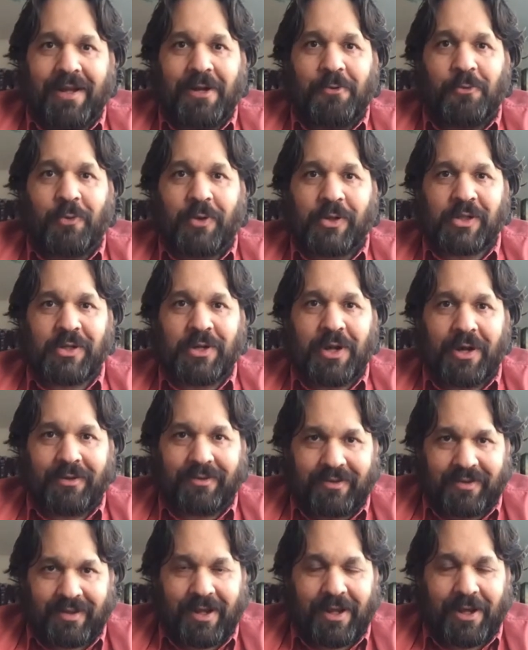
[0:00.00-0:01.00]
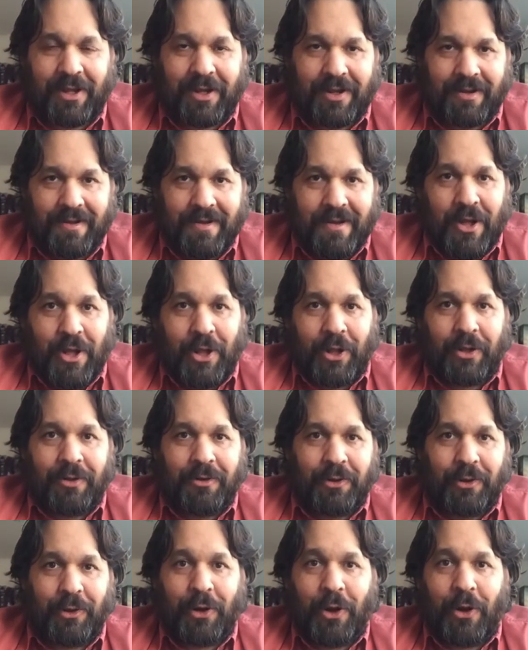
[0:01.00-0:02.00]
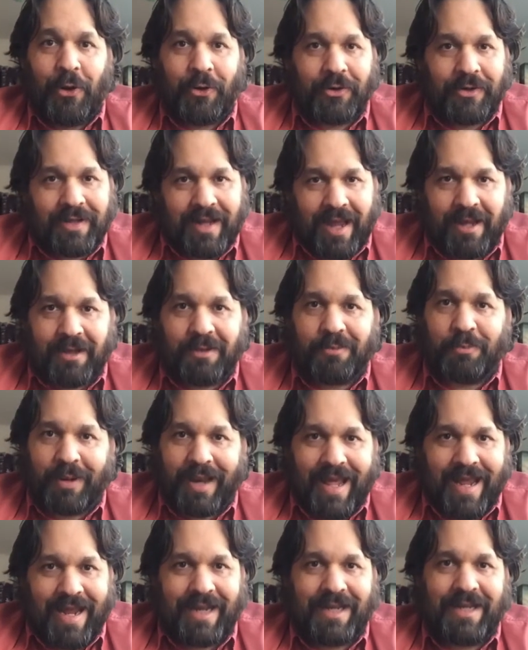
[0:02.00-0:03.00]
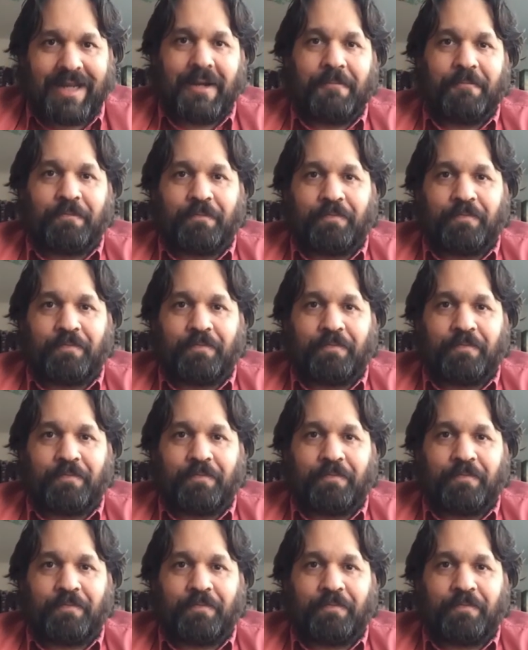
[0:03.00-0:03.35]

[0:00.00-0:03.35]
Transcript: was not learned and played.